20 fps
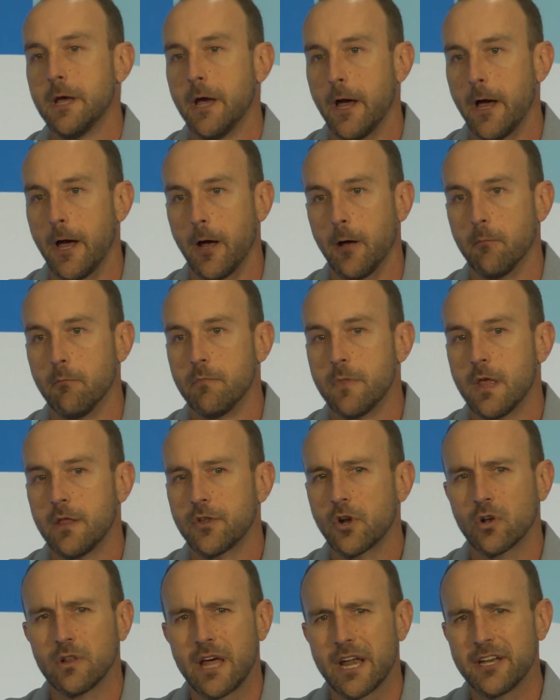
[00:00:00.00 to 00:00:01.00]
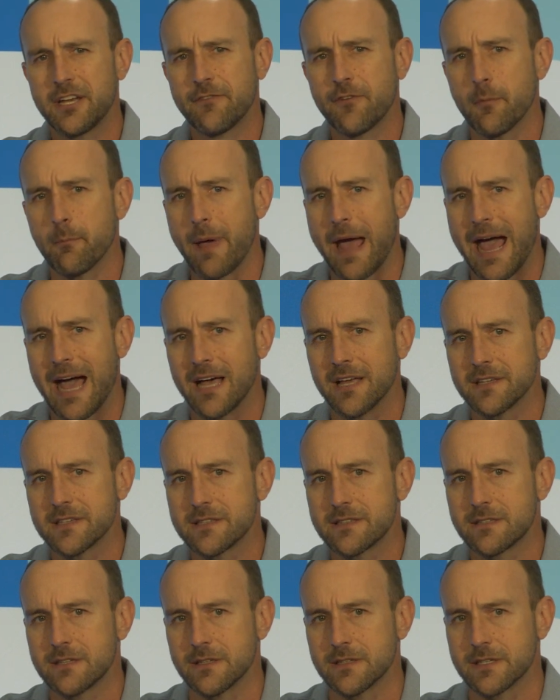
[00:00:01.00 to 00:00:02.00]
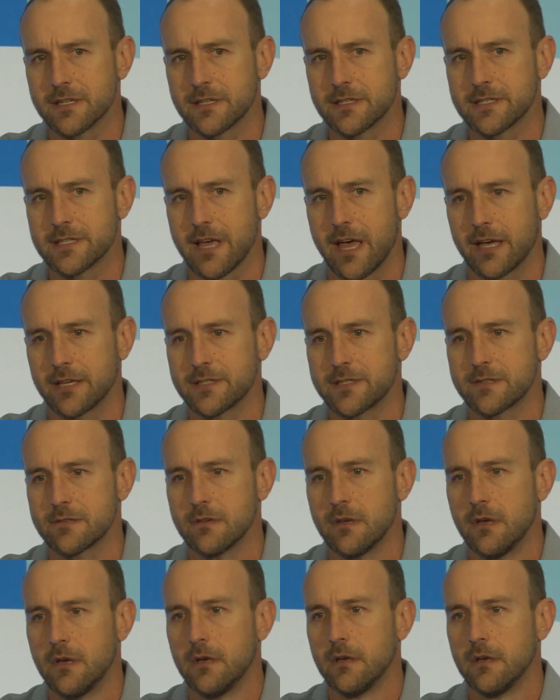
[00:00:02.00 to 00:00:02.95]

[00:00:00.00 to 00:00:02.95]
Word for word: Um, there are a lot of different paths to success.